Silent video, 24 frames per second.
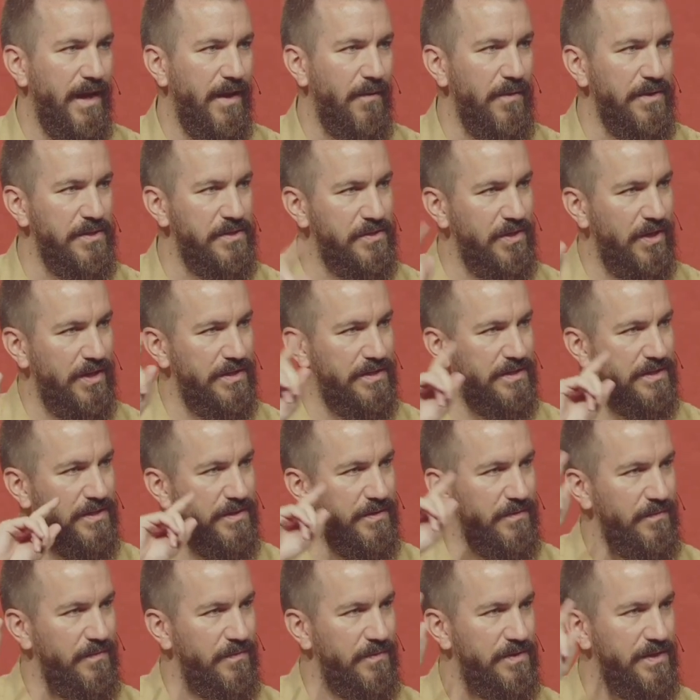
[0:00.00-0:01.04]
And we start
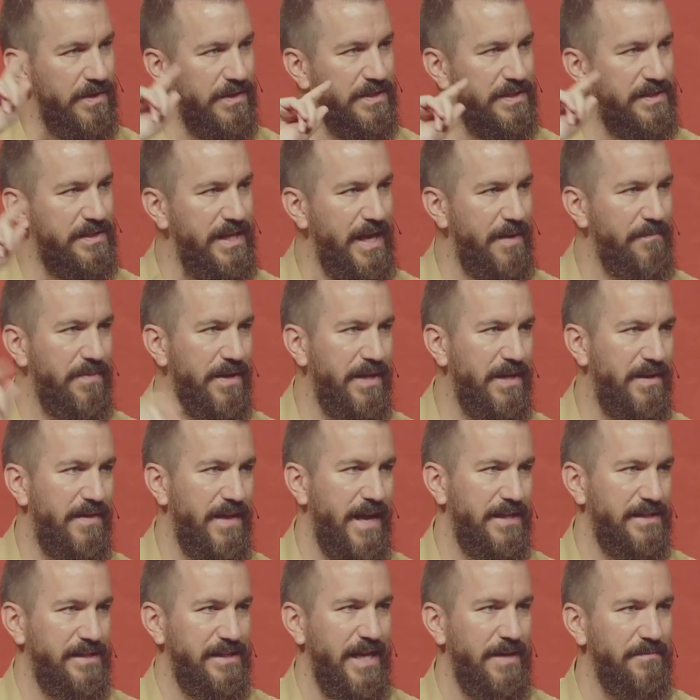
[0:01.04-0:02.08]
to, to step into
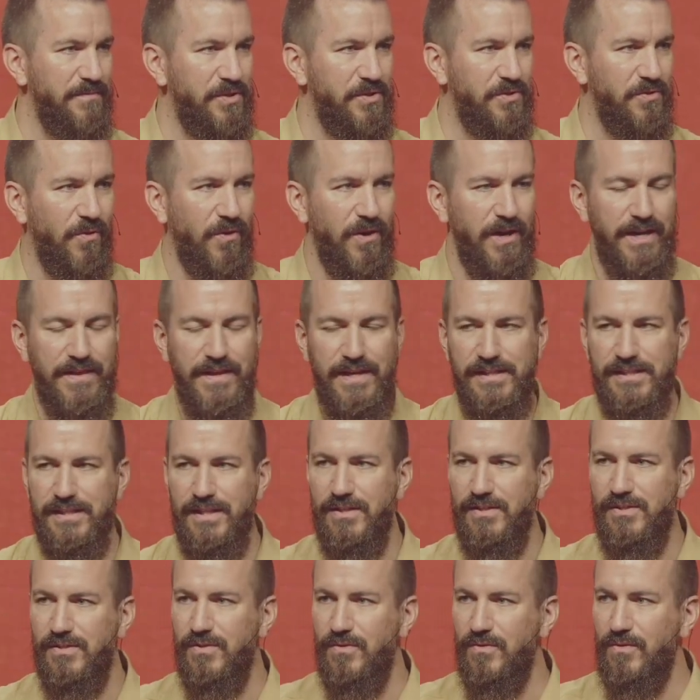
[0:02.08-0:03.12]
that same story that
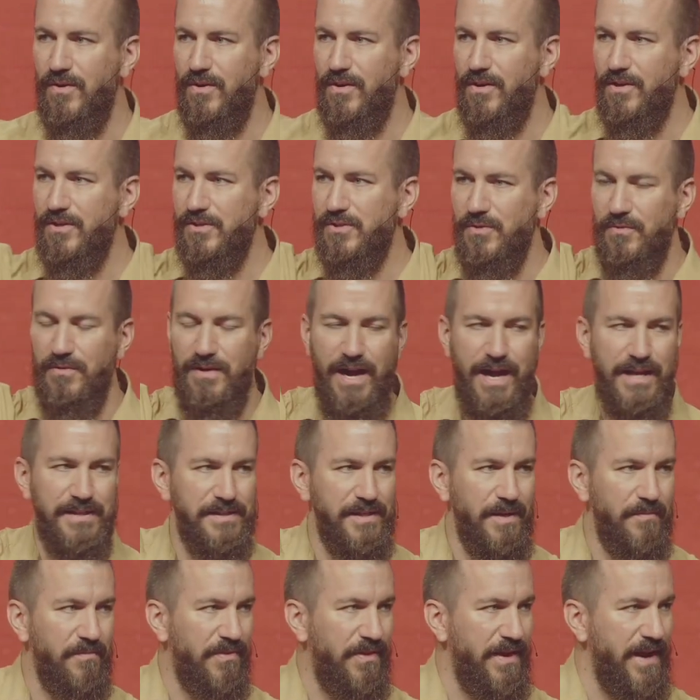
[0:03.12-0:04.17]
says, so, so
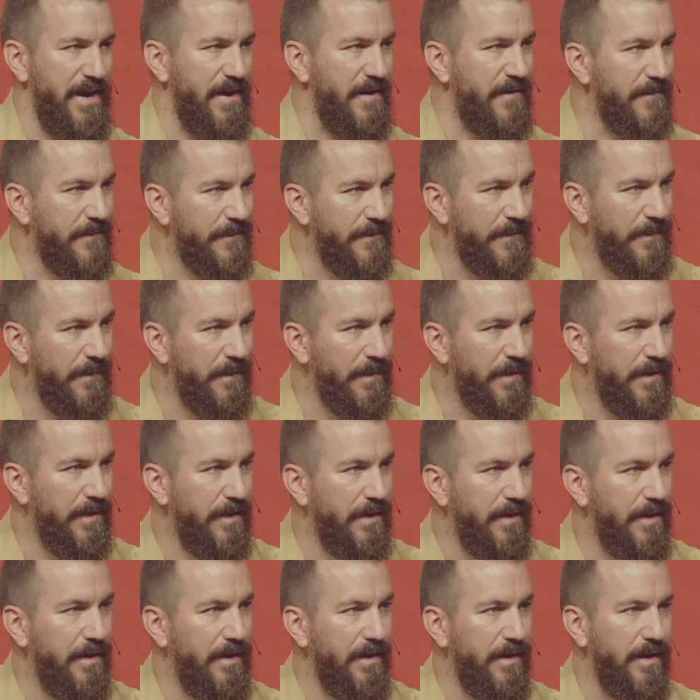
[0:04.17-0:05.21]
God's up there.
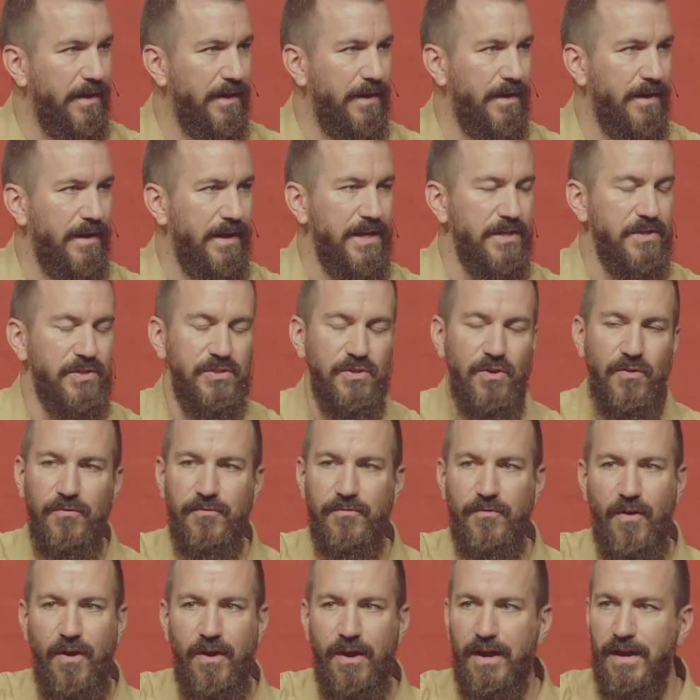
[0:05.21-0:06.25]
He's so
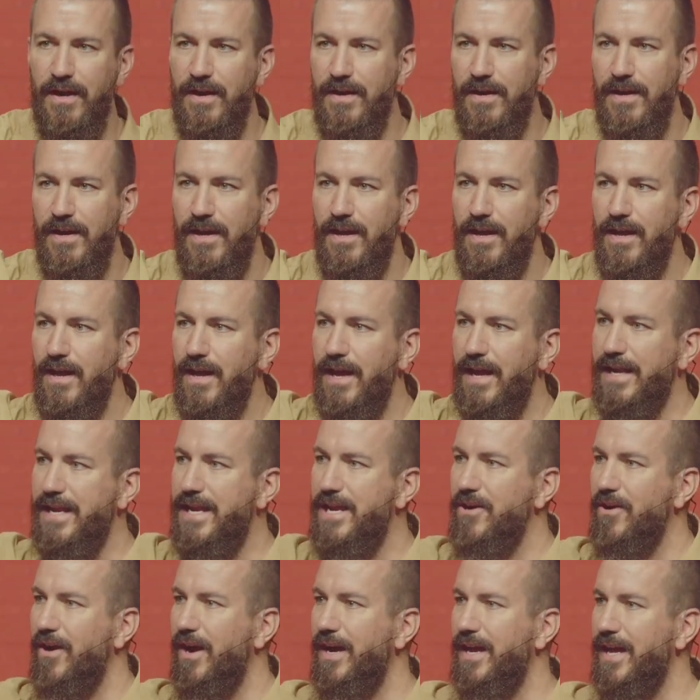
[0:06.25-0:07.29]
far. And
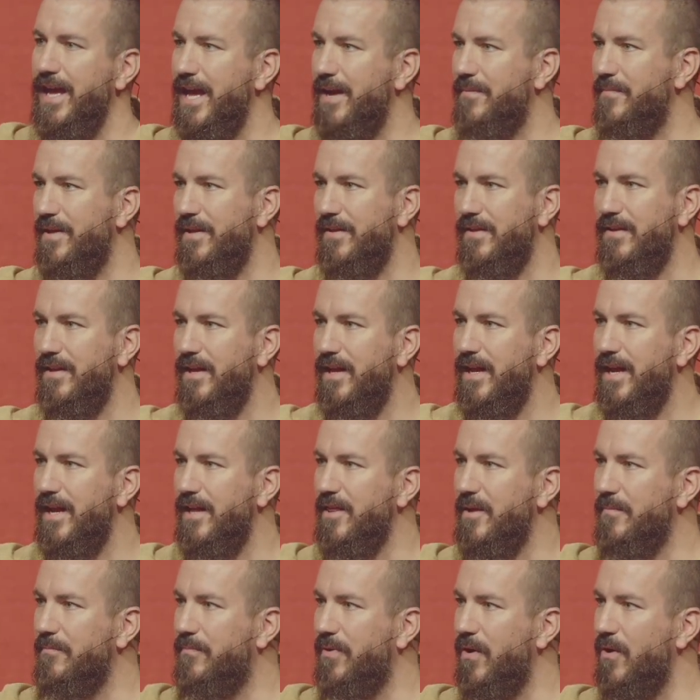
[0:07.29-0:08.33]
here I am in,
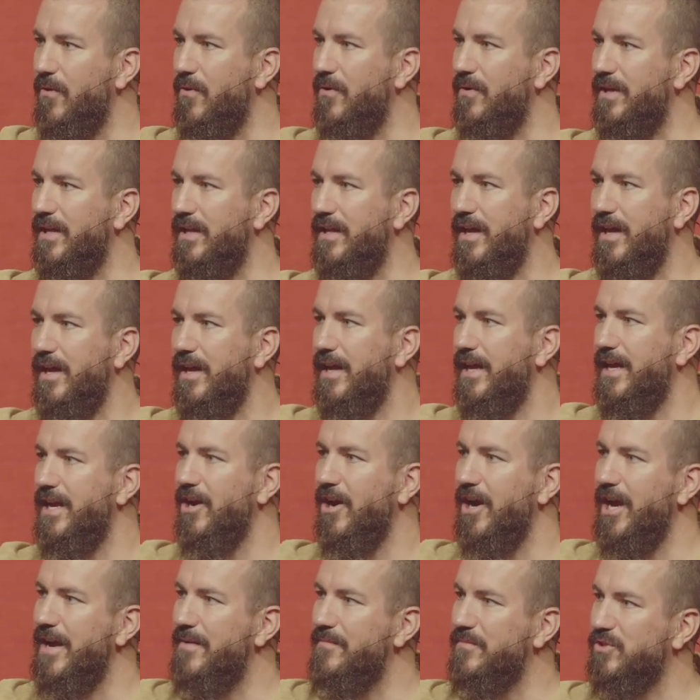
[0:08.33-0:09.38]
in the boat, and
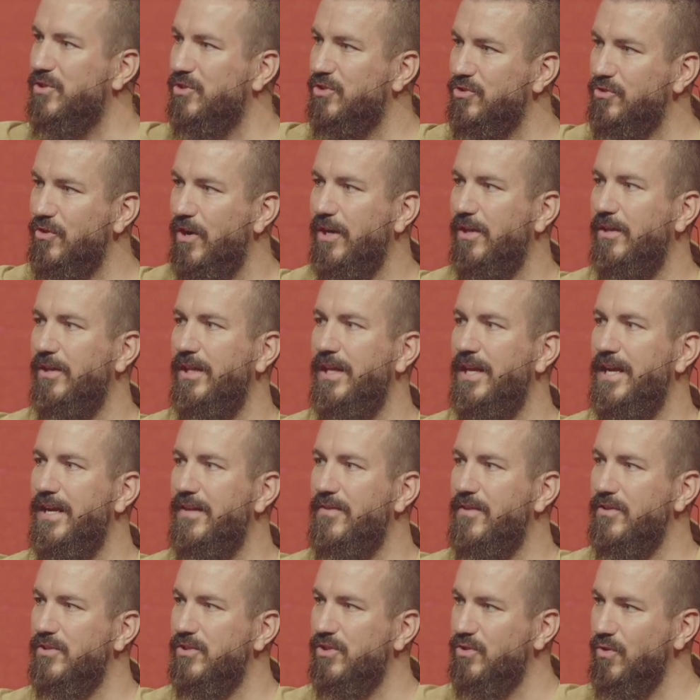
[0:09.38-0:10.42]
here I am struggling
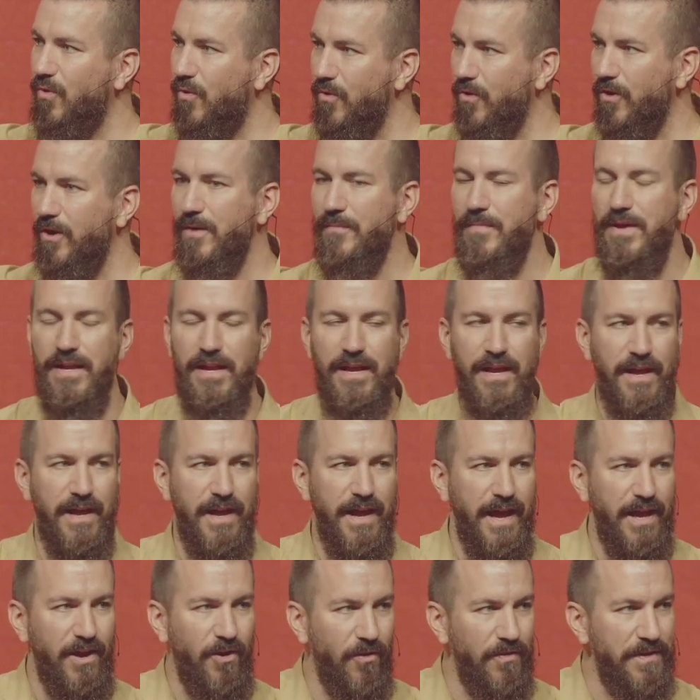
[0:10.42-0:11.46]
in the storm, and,
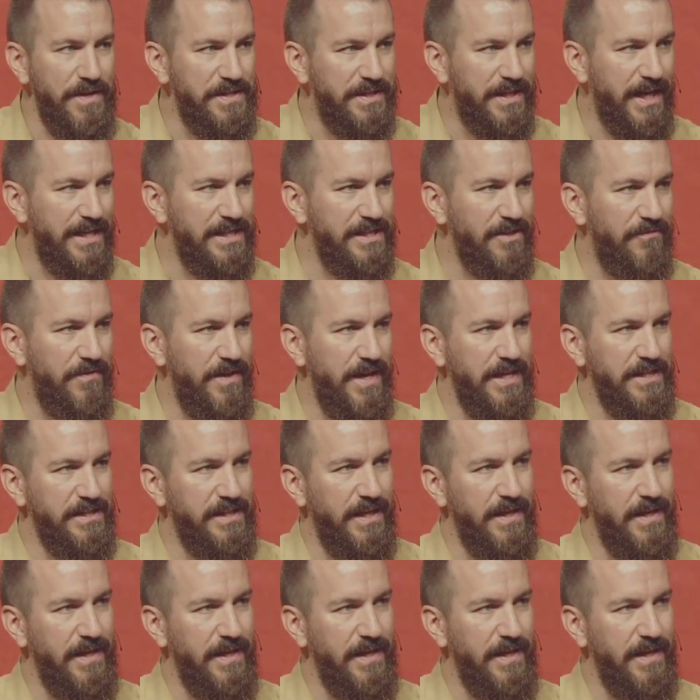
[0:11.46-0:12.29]
and all these kinds of things.